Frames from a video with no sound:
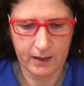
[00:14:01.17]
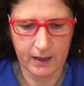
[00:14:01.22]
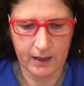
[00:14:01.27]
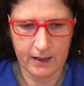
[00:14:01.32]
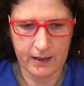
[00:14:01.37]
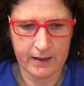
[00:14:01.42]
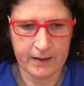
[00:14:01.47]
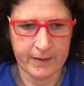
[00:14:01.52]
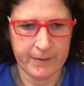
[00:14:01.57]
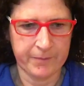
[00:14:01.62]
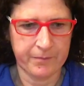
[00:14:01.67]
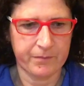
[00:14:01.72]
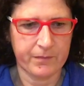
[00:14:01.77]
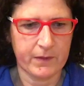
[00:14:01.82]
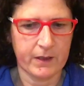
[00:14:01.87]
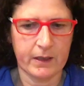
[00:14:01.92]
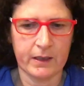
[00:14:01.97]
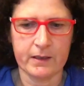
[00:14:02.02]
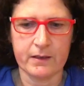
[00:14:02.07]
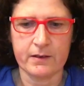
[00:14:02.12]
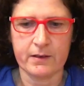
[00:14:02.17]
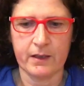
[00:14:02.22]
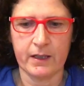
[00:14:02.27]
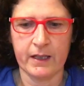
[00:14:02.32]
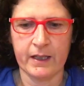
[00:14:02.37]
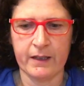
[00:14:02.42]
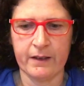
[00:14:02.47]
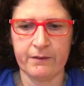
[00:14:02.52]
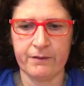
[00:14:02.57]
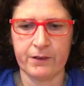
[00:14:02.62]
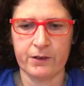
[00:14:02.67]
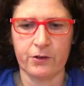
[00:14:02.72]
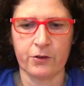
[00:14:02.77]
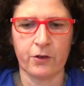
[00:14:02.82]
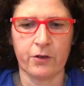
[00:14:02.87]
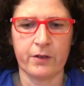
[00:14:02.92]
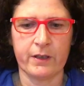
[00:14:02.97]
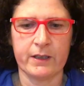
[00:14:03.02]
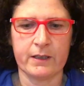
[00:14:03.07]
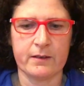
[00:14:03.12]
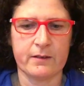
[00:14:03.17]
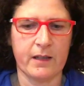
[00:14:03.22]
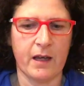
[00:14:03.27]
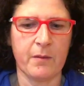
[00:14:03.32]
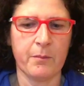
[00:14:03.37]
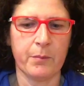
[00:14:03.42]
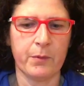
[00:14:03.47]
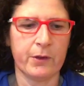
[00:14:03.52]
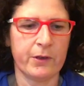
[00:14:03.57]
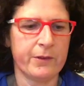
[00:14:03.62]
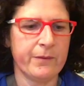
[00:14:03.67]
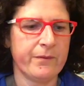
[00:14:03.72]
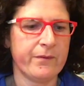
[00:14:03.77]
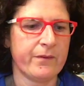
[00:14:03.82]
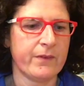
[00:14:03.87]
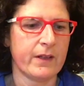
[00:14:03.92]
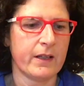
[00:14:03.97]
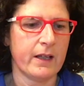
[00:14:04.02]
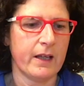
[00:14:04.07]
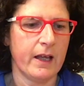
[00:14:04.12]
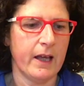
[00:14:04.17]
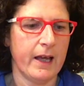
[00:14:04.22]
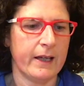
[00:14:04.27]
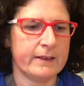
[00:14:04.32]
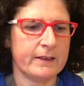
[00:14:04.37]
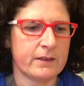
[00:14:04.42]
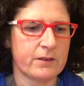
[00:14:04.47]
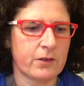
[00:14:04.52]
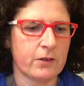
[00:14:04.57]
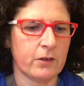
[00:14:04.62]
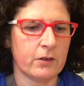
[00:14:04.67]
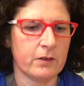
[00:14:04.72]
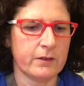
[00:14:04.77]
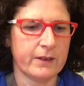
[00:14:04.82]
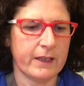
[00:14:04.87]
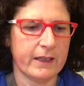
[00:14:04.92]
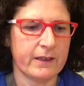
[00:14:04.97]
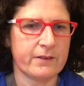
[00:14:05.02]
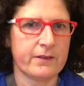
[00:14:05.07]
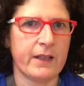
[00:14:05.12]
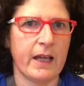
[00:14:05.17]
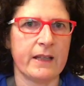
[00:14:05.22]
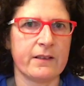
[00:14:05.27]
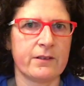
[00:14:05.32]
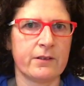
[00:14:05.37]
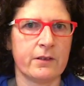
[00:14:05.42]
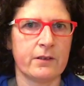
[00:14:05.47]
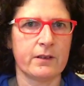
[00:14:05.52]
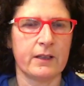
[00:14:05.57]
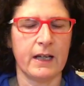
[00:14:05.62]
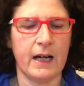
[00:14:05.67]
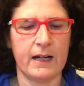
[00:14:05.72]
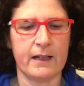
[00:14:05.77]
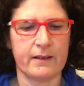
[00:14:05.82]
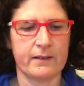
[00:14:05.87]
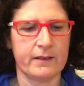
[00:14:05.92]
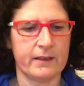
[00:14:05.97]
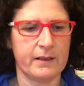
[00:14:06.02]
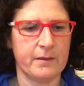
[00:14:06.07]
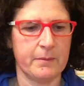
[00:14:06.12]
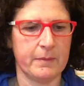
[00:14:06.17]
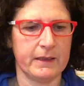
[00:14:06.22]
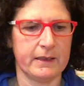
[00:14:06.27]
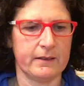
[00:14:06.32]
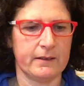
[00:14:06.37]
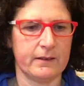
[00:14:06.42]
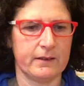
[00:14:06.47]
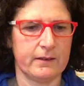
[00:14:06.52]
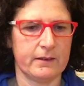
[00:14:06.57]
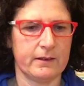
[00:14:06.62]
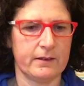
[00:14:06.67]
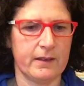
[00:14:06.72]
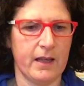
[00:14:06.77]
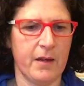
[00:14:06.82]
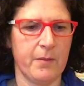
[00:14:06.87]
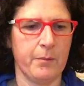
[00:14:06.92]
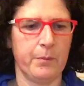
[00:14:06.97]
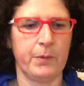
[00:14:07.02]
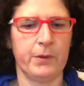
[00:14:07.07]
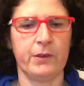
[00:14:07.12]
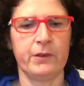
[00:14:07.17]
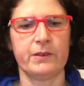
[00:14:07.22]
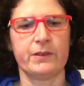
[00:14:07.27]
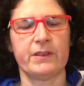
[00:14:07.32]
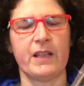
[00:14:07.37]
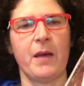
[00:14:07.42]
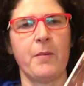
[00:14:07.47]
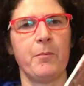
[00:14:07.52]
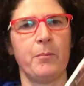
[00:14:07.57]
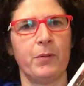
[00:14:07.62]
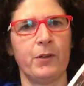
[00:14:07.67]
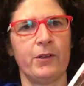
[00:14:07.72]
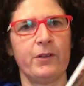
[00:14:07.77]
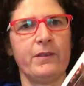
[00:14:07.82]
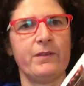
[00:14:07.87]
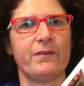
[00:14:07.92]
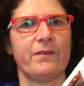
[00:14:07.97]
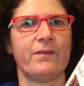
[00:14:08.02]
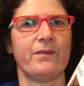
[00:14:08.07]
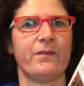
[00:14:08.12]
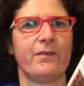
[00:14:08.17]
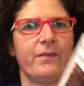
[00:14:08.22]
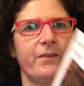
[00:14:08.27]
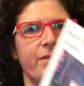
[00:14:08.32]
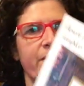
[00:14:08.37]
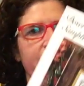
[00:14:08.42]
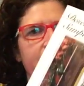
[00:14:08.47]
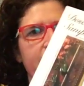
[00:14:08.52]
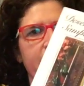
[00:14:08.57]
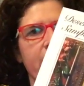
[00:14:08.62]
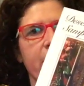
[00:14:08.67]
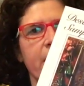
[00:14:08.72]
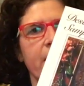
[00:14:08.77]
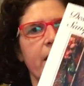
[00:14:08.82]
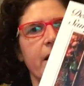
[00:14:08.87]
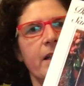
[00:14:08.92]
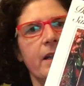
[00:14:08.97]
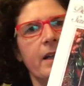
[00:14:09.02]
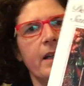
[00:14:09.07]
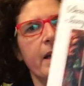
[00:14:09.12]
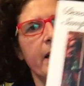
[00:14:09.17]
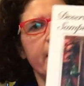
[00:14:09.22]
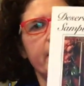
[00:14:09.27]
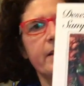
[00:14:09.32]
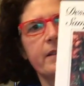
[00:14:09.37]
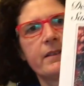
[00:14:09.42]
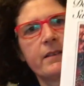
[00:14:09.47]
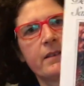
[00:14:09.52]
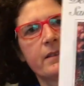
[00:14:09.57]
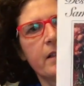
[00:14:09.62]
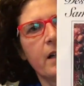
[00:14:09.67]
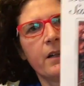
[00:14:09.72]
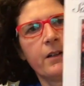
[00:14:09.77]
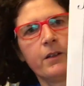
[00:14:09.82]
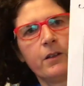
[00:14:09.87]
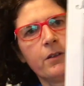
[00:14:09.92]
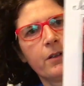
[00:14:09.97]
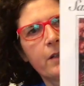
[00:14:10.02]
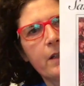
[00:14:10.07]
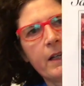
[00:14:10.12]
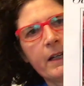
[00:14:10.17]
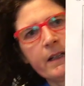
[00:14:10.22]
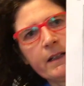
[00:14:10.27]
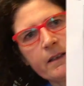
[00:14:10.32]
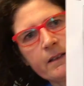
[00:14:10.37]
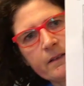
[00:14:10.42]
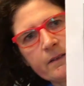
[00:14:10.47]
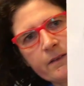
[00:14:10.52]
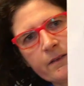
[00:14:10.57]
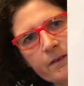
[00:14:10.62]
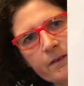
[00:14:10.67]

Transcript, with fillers: um, it's a Victoria sampler and it's called the Desert Garden Sampler, sampler. and this is how it look like.